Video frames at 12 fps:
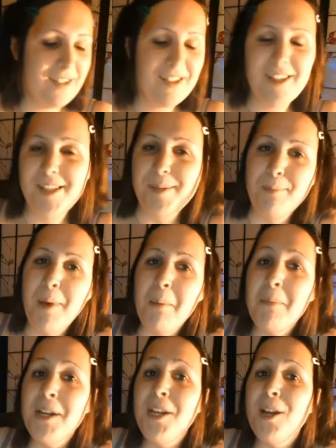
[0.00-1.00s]
Because
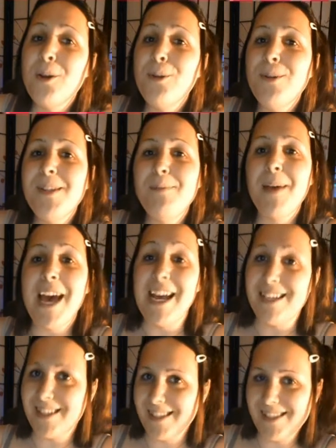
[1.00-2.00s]
mum and nodes
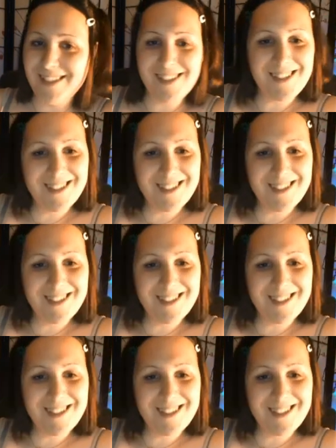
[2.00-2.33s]
best.